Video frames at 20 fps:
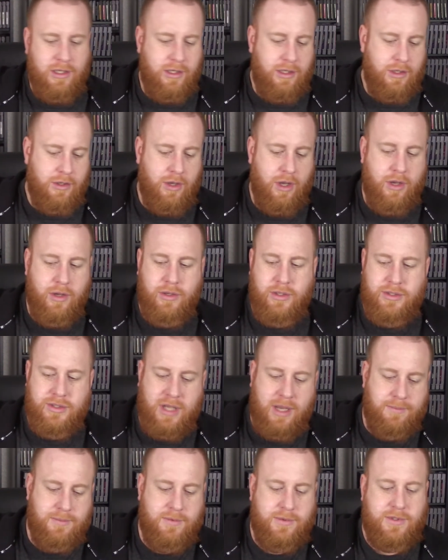you
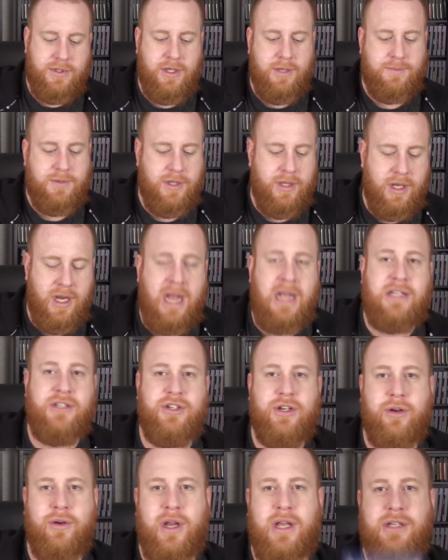skip to the next
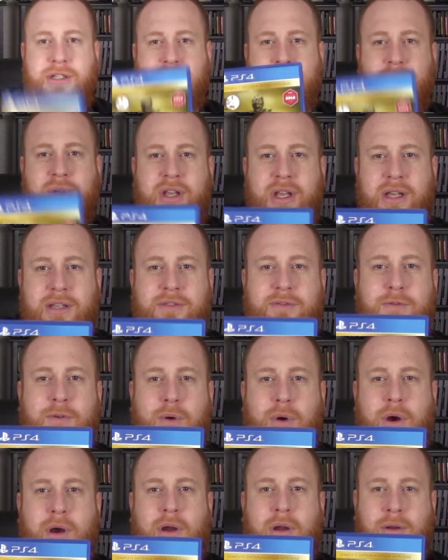generation,
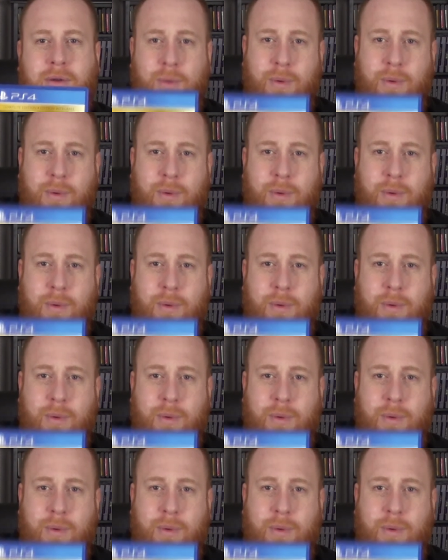PS4.